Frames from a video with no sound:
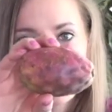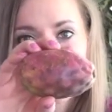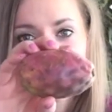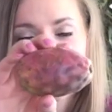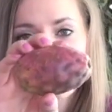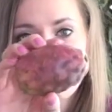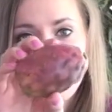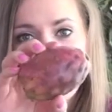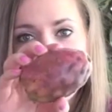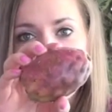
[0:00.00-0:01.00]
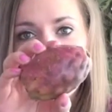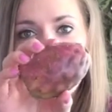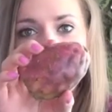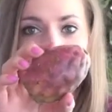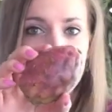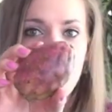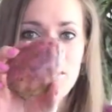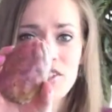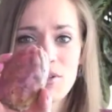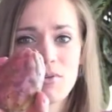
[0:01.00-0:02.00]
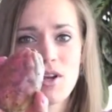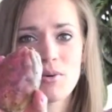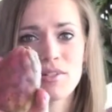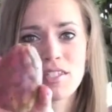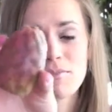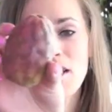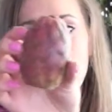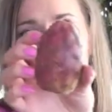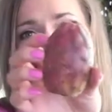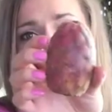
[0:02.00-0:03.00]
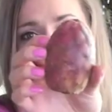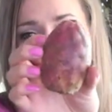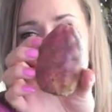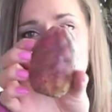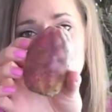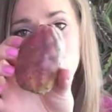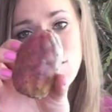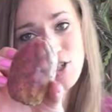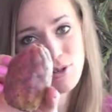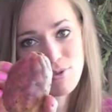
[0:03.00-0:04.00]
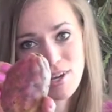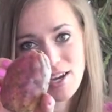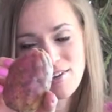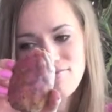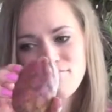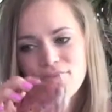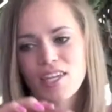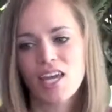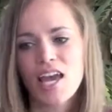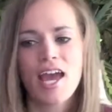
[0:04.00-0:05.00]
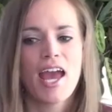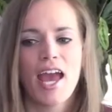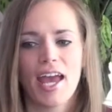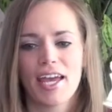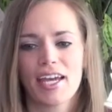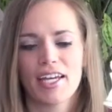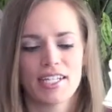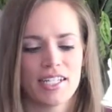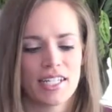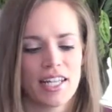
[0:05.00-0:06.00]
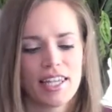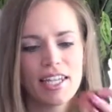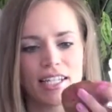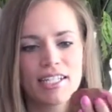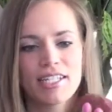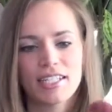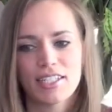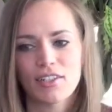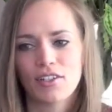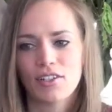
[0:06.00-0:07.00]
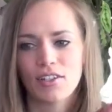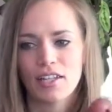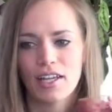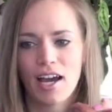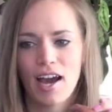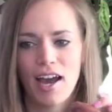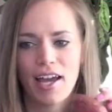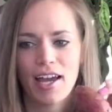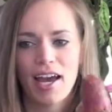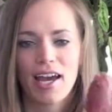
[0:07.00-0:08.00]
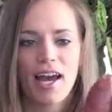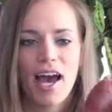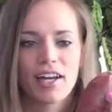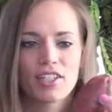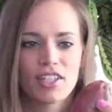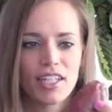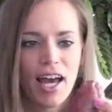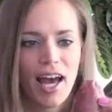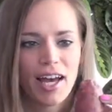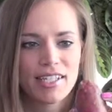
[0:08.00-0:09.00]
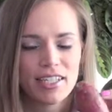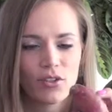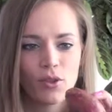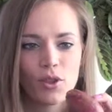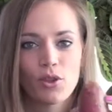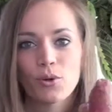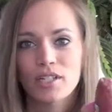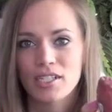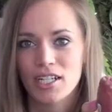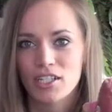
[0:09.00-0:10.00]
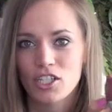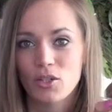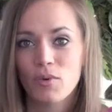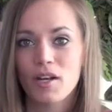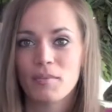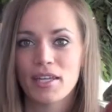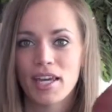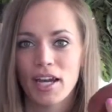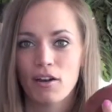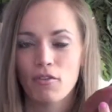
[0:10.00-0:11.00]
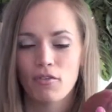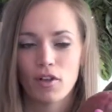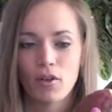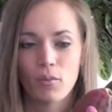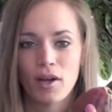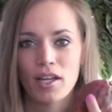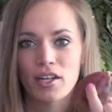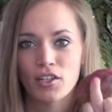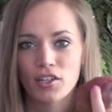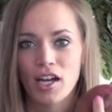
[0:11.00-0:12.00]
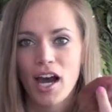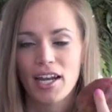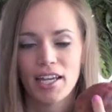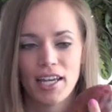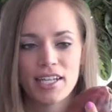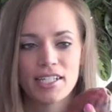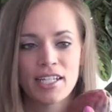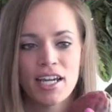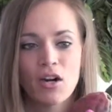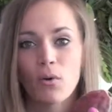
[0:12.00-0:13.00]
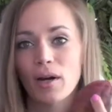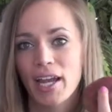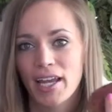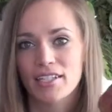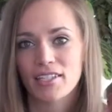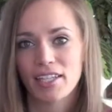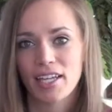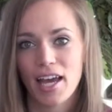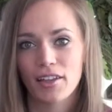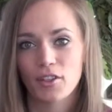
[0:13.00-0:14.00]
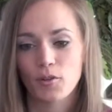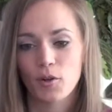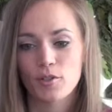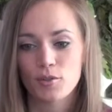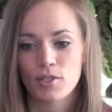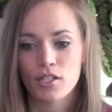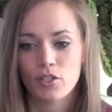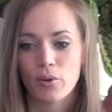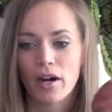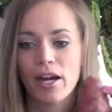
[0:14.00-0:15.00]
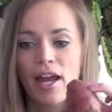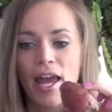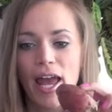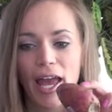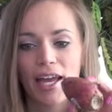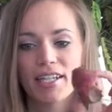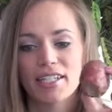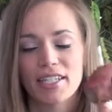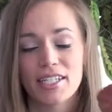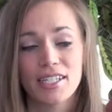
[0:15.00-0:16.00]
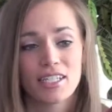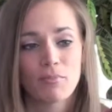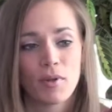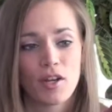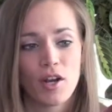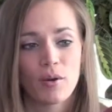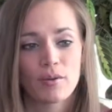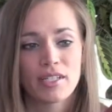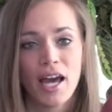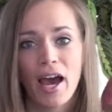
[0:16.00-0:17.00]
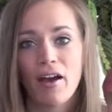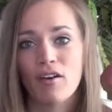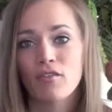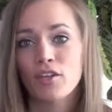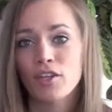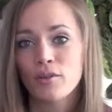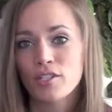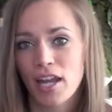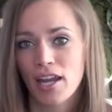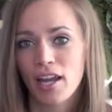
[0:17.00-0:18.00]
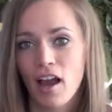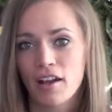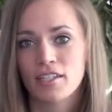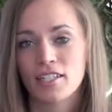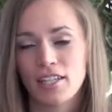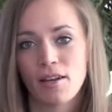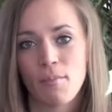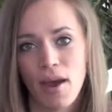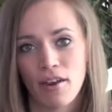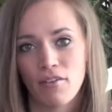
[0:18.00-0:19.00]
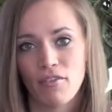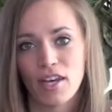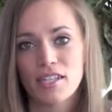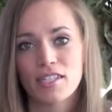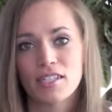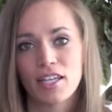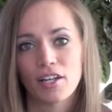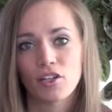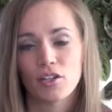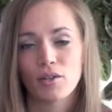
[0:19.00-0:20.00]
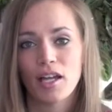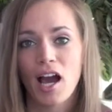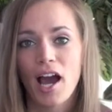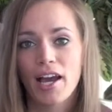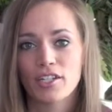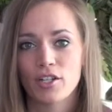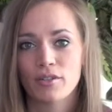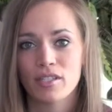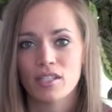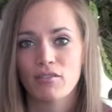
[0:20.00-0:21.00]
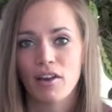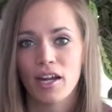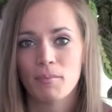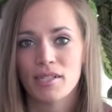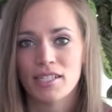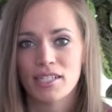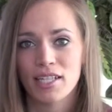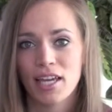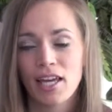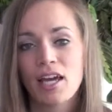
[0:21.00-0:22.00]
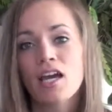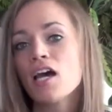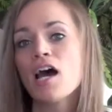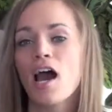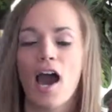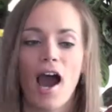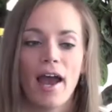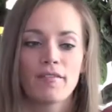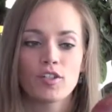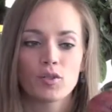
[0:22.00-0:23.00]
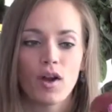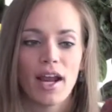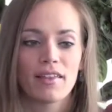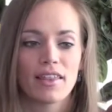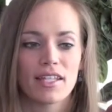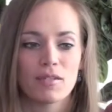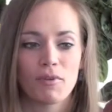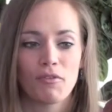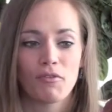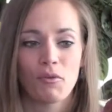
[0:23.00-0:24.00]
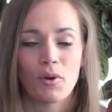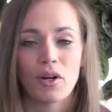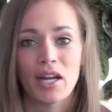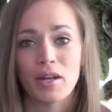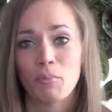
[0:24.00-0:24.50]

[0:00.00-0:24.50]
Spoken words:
a prickly pear, and also known sometimes as tuna. And this little guy actually has little thorns in it, so you want to be careful when you're cutting it or handling it at the grocery store. And this has been known to have huge antioxidant benefits, including high doses of vitamin C. I've tried this before in a